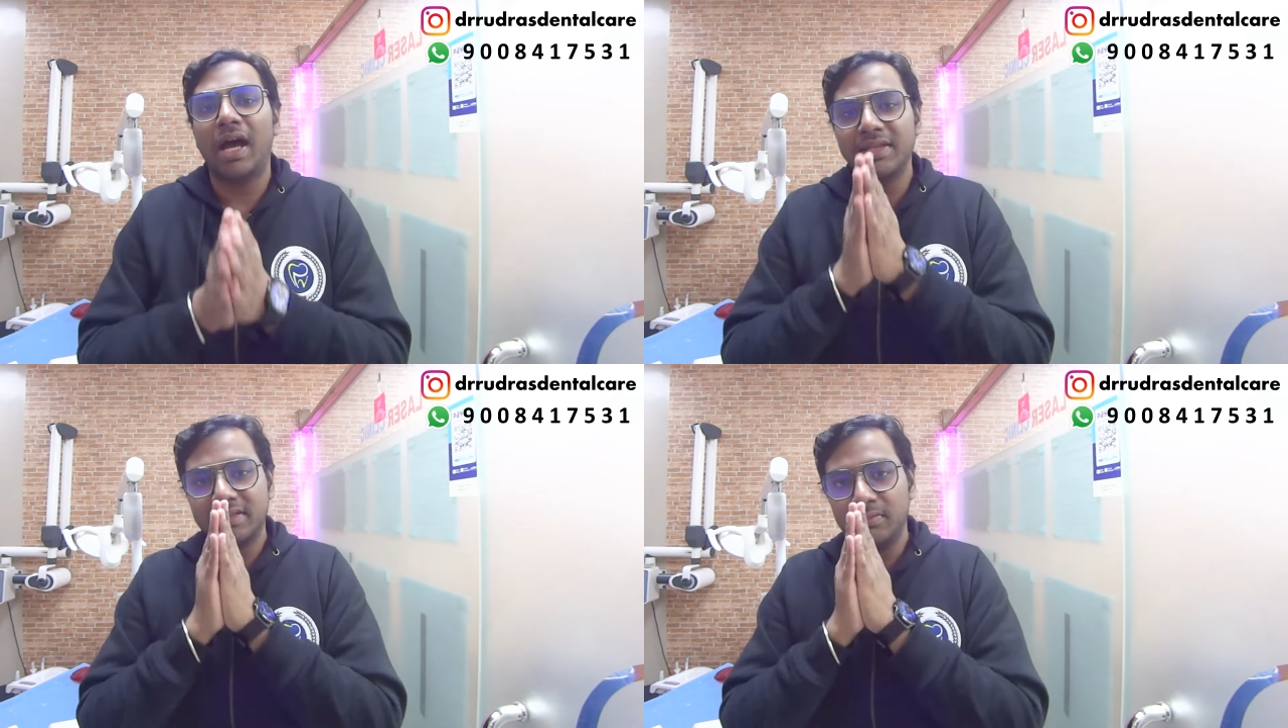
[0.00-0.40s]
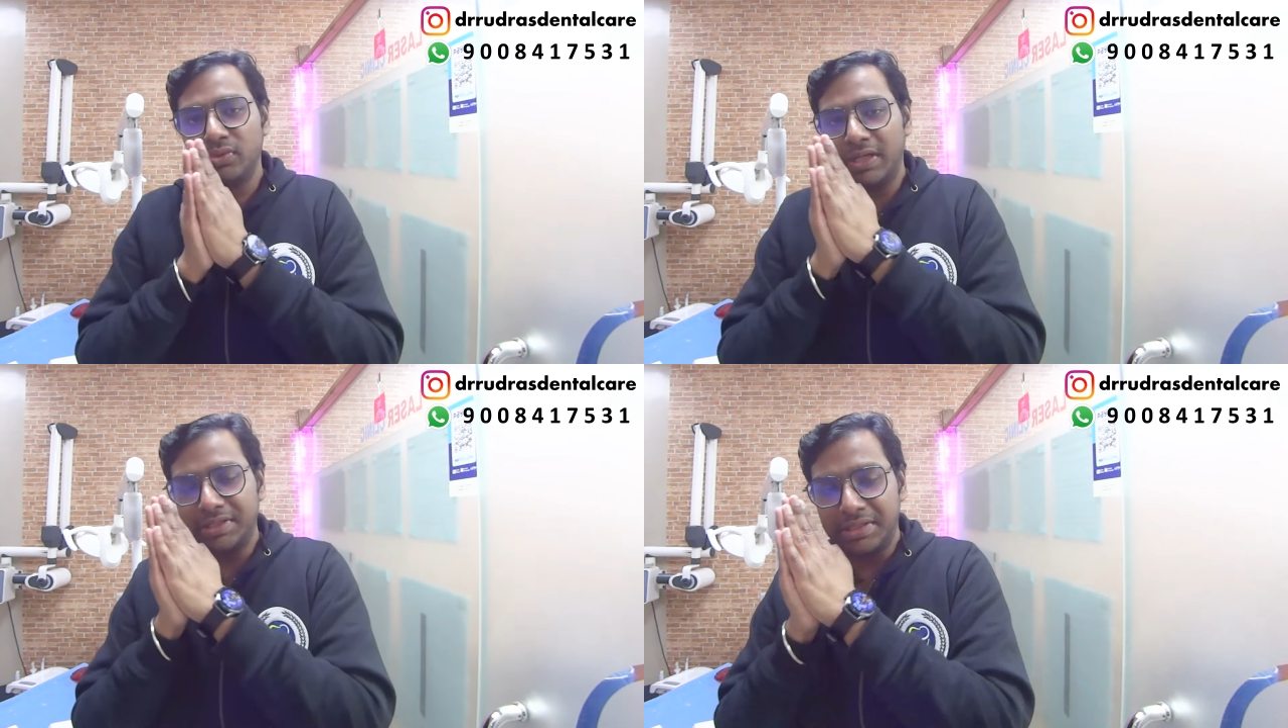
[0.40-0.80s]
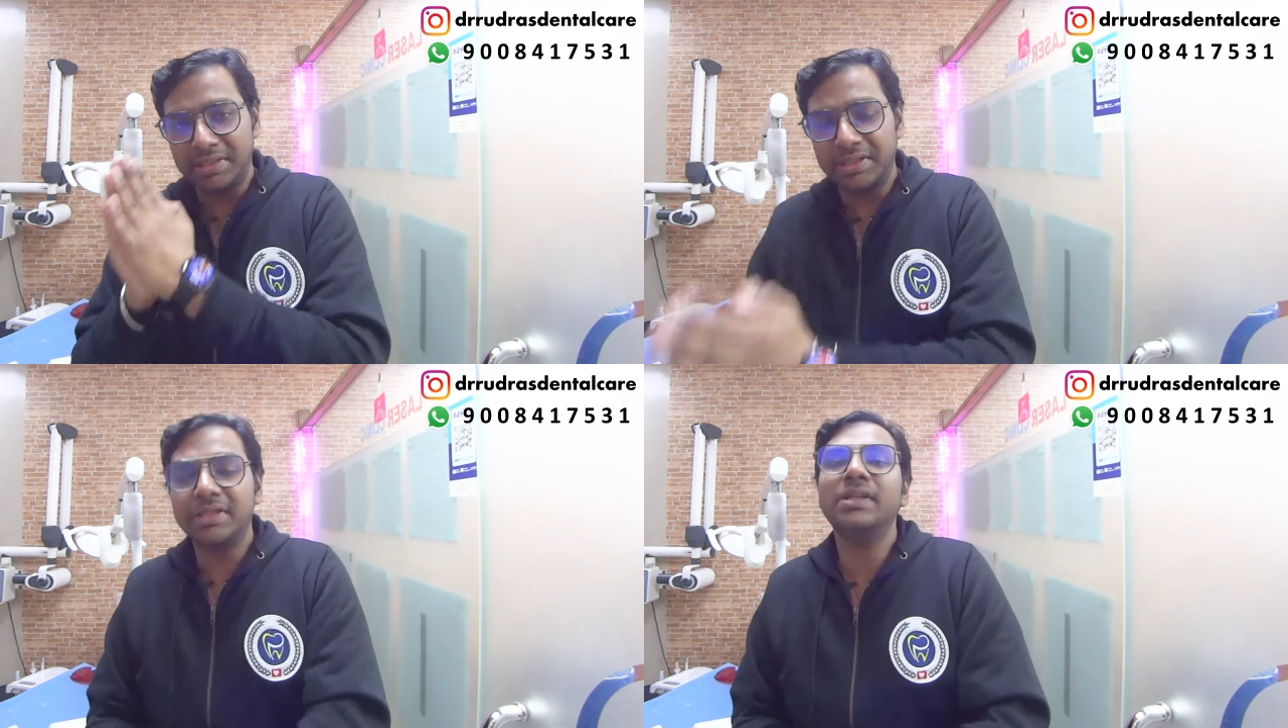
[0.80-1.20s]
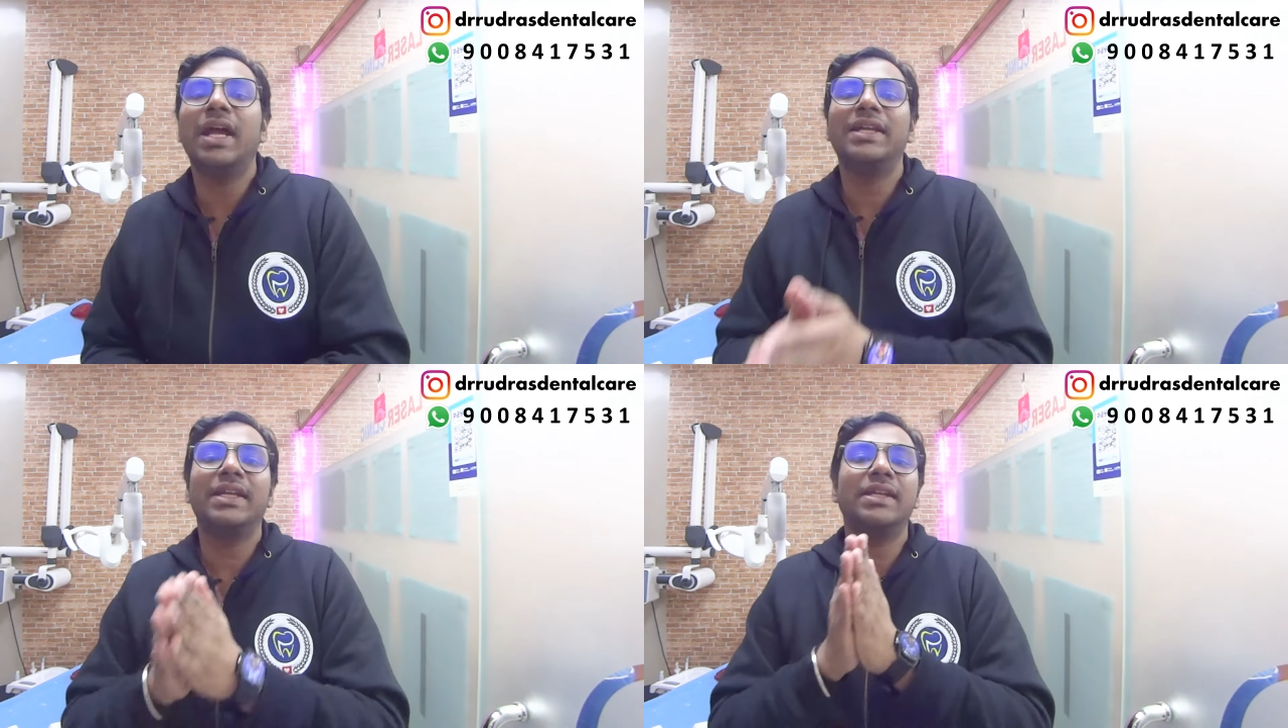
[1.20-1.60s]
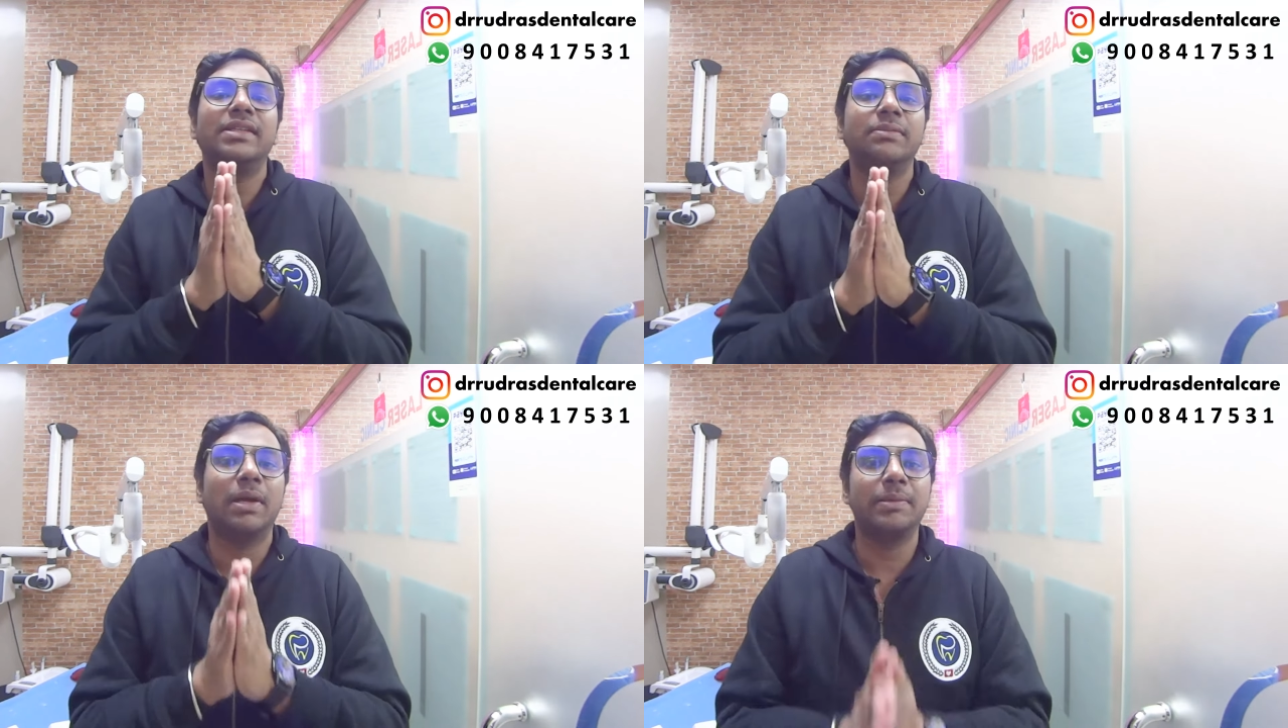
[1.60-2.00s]
ask them to get it in written and
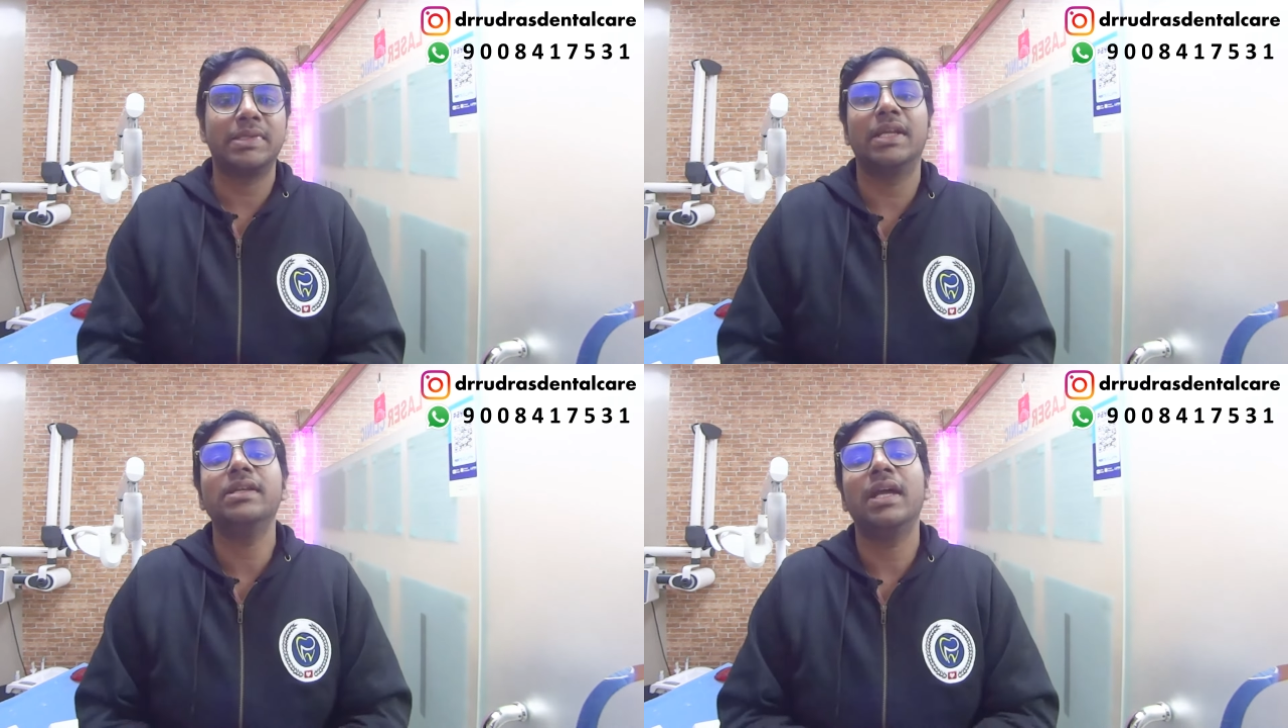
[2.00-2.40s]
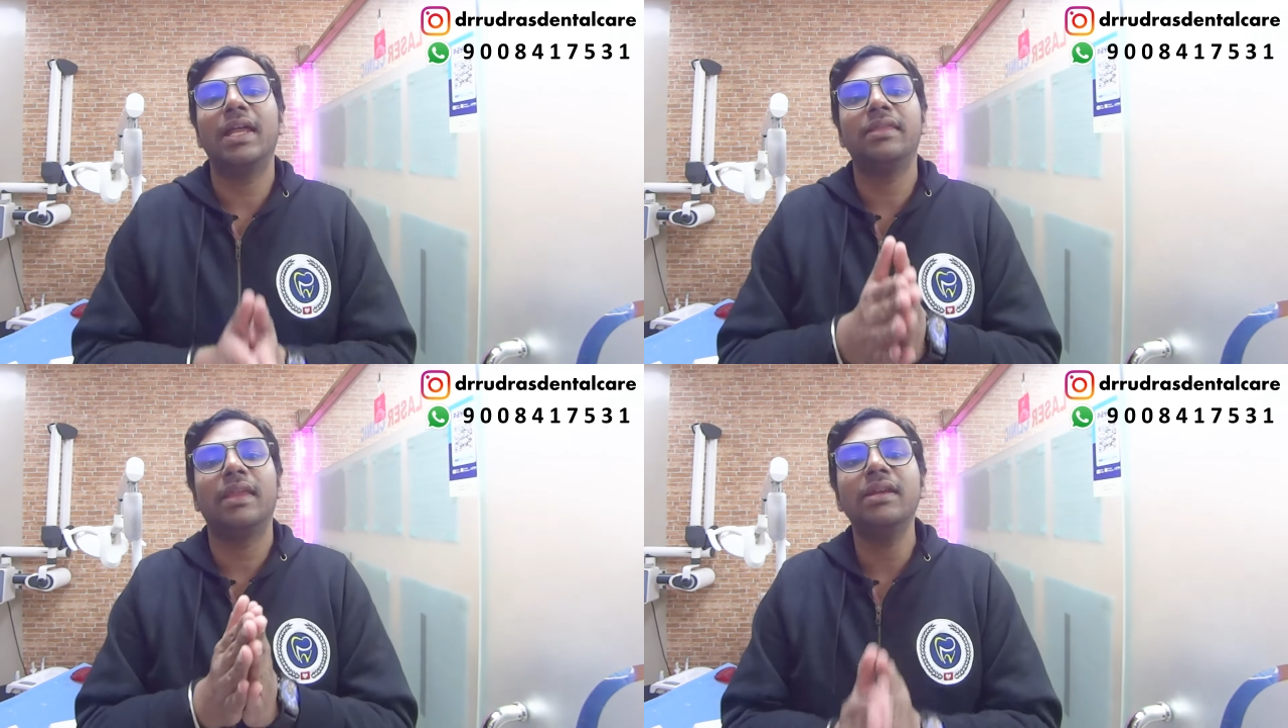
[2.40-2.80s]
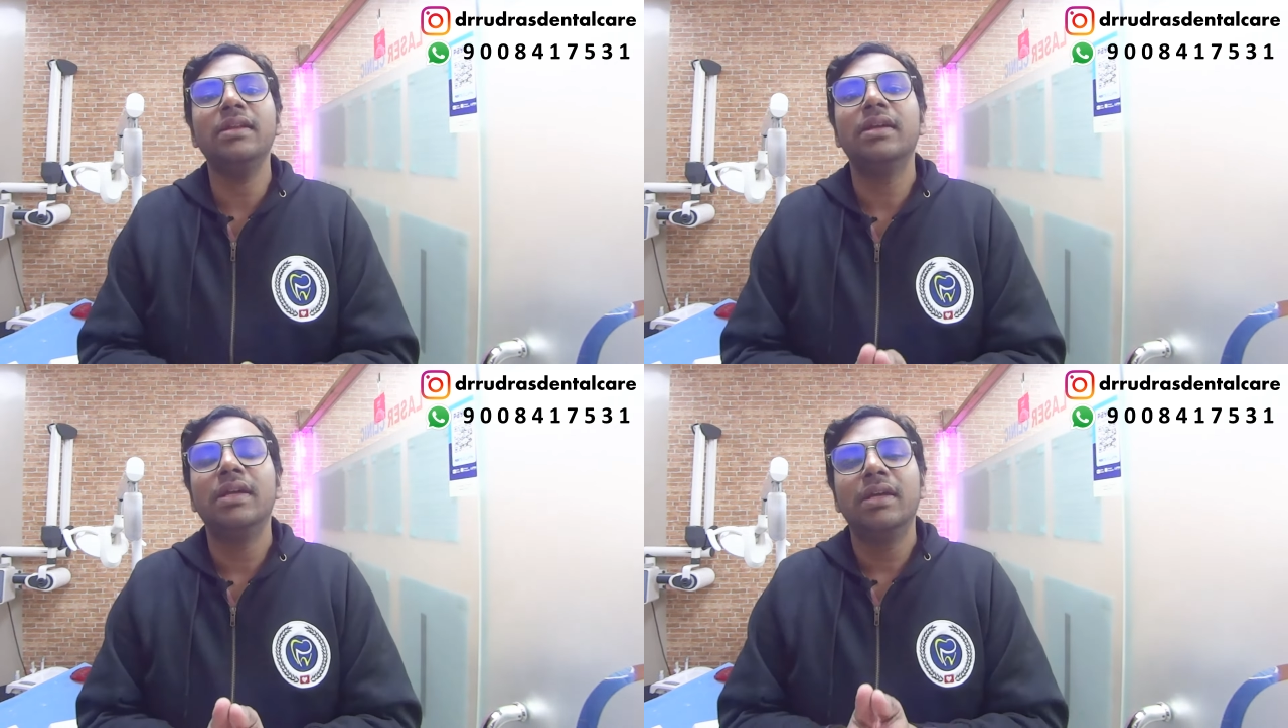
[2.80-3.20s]
get the biopsy done, and then